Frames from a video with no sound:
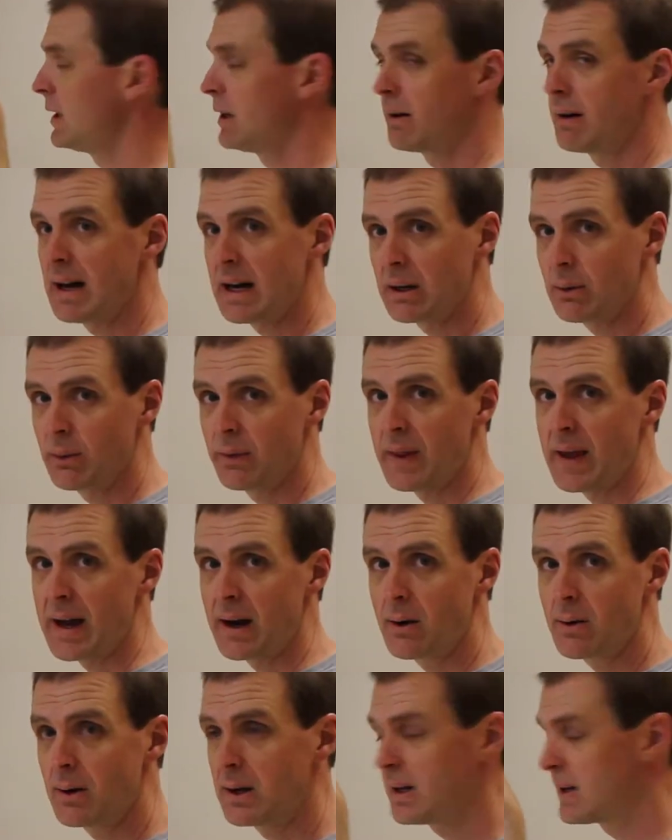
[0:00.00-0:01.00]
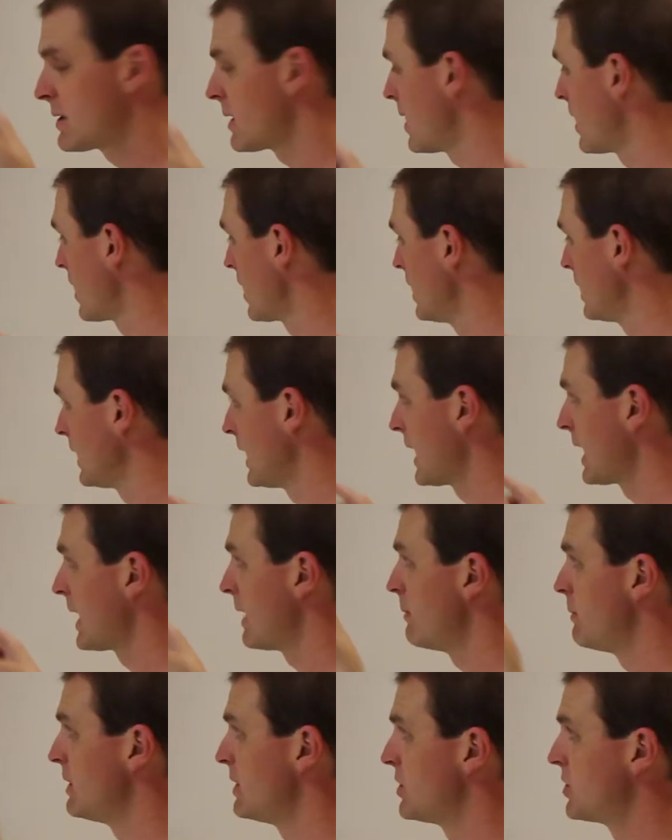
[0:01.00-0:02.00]
interact with that green target like
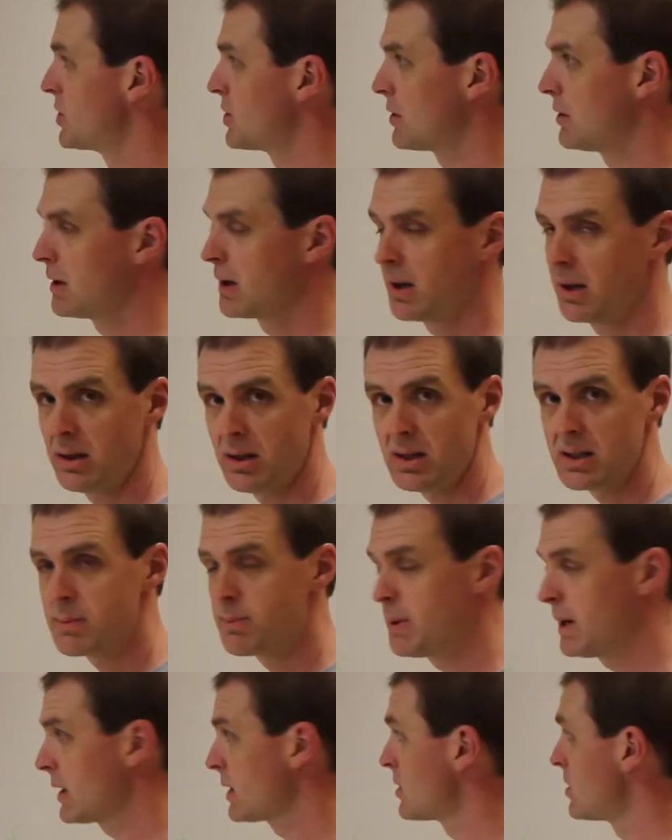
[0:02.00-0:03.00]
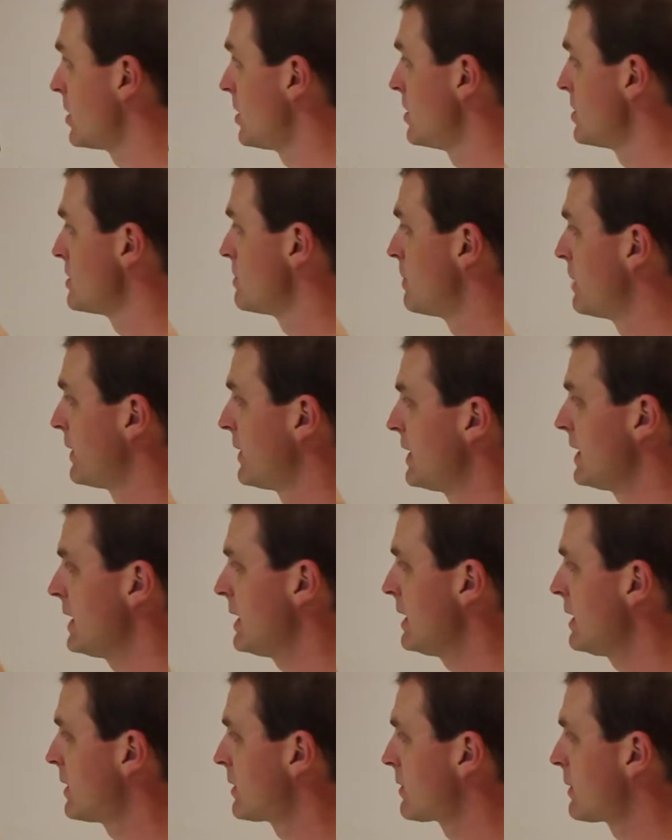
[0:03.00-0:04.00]
I've been showing in these pictures, but the
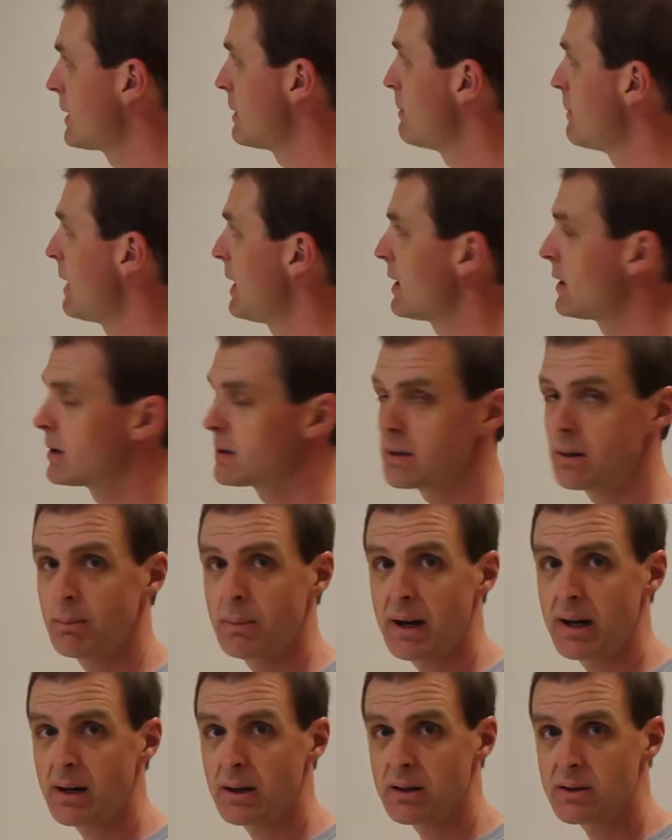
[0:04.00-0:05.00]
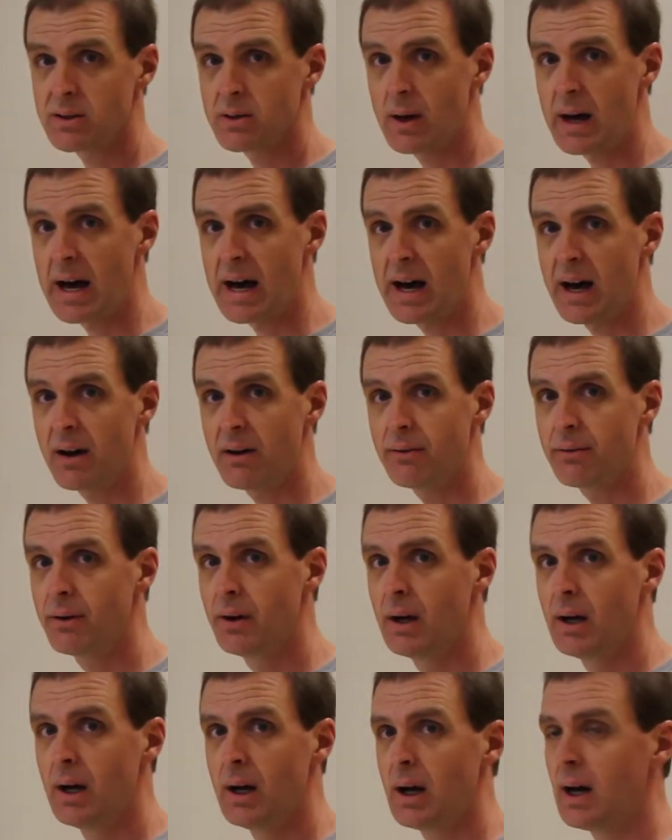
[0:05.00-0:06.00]
E3 may, might also have
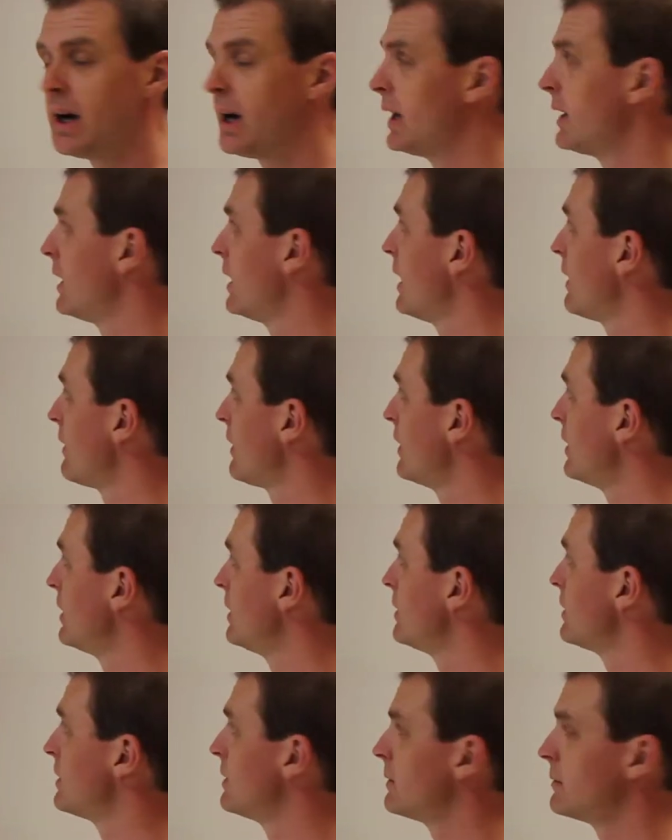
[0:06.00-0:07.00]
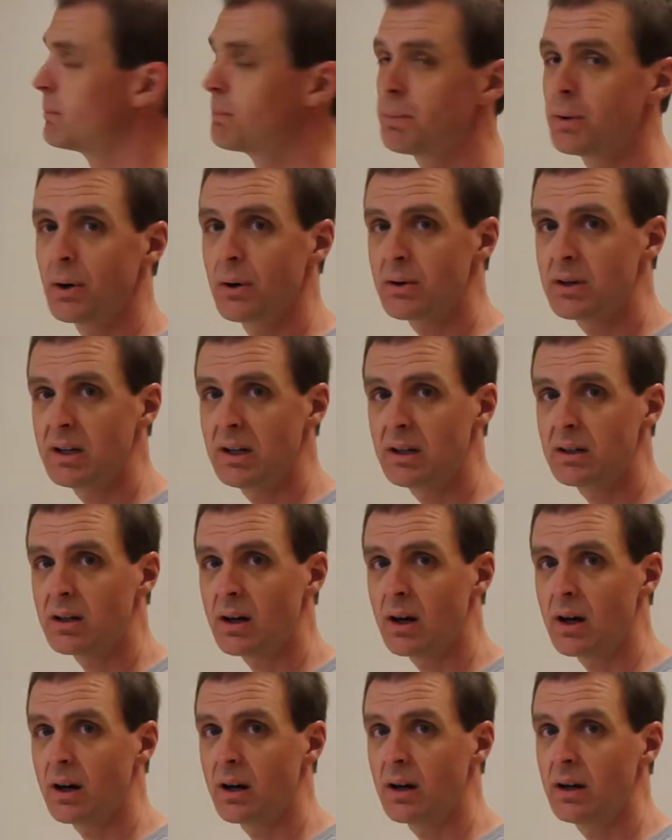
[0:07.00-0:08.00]
another protein
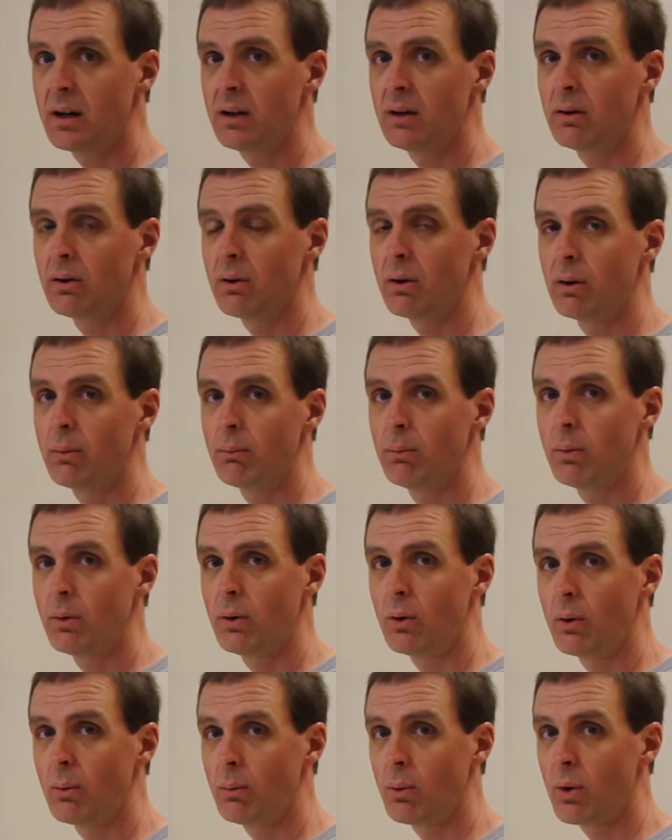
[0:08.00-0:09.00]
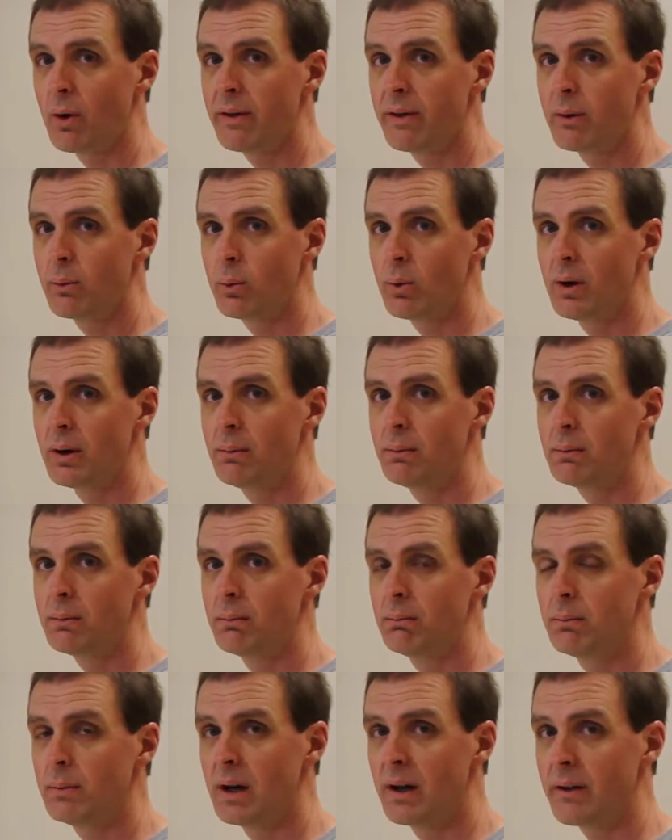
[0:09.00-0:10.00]
target or, or more than one
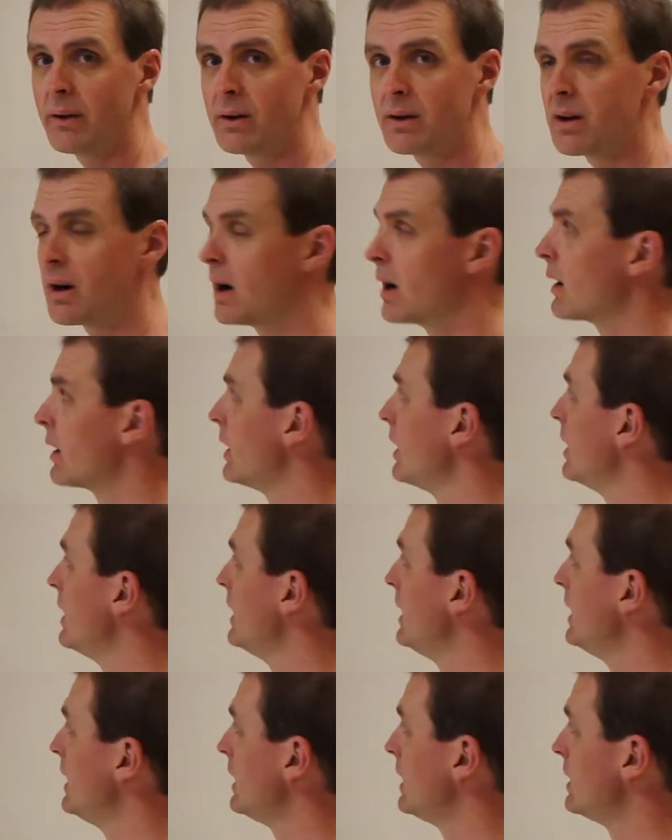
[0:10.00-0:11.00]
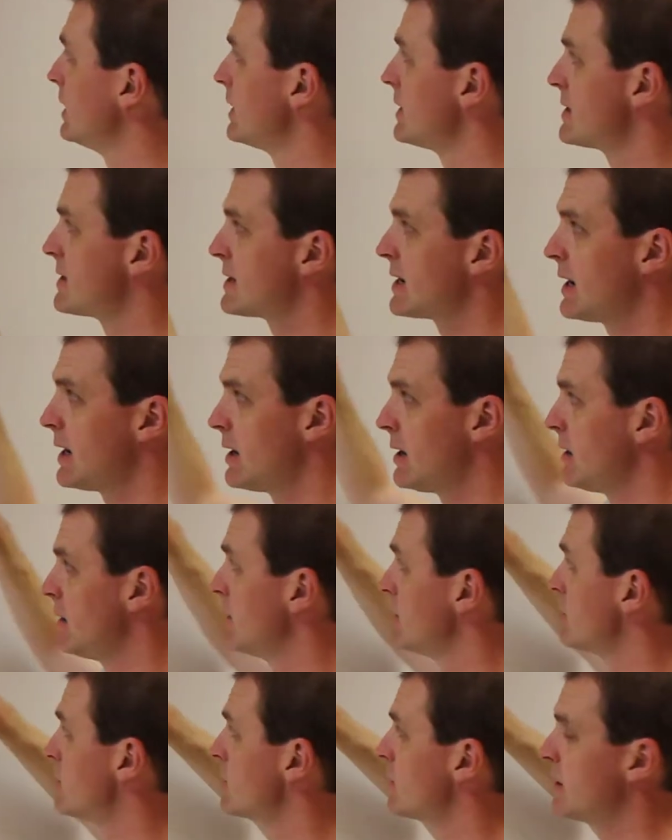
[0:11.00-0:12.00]
other target in the cell.
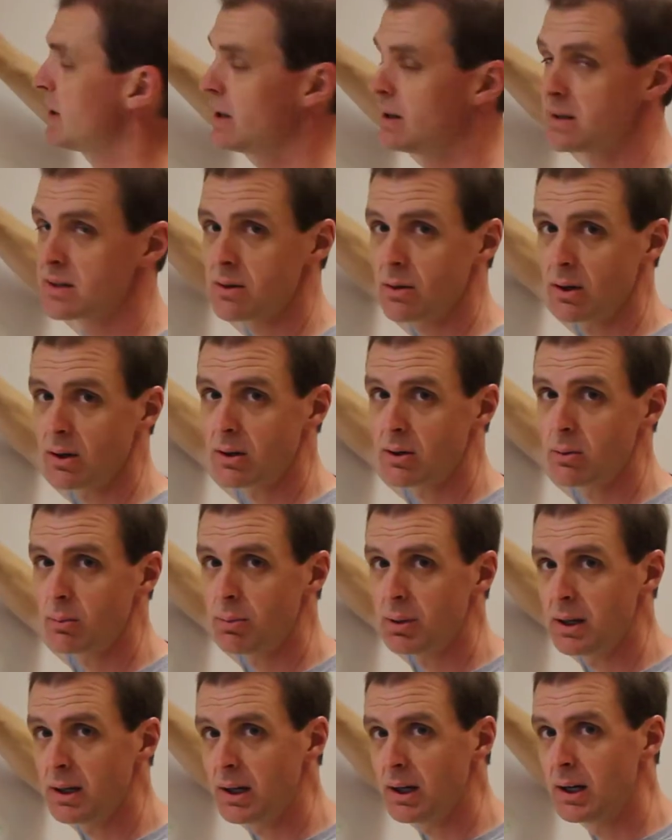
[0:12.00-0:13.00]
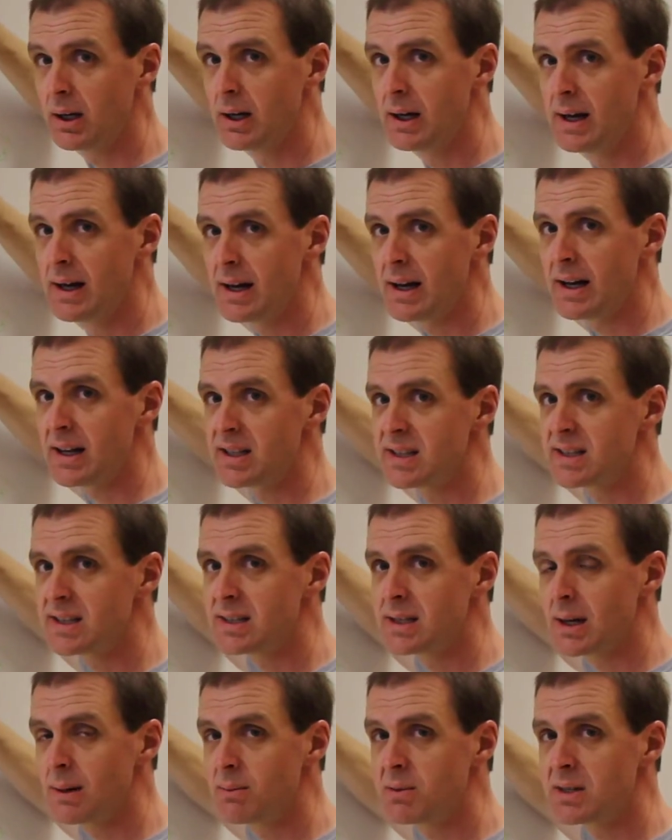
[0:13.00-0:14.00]
So there is going to be a
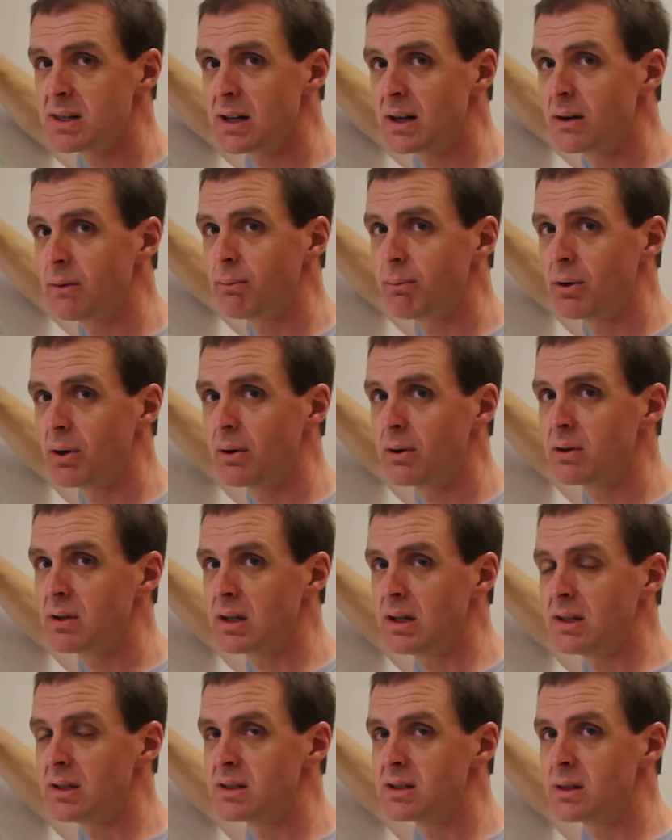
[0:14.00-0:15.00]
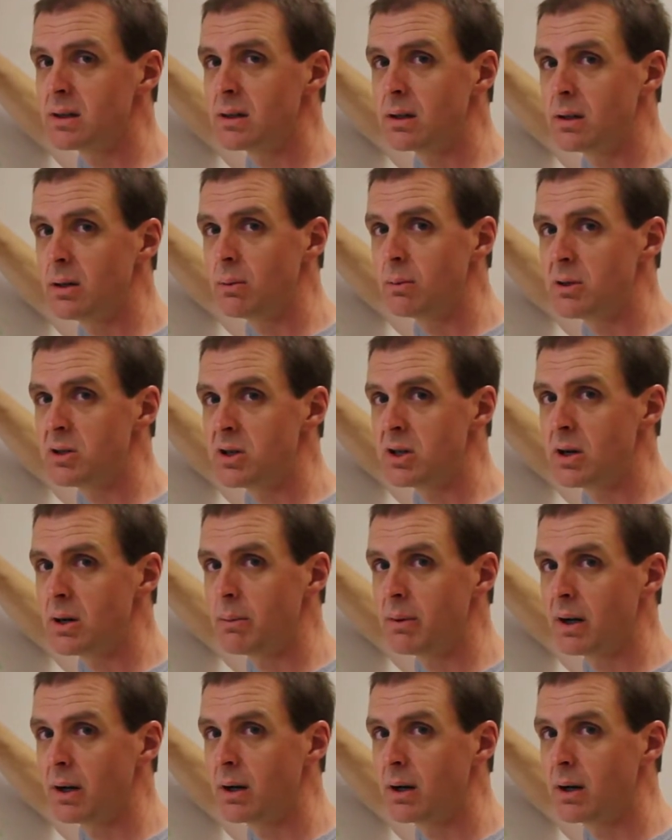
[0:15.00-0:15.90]
subset of proteins that the human genome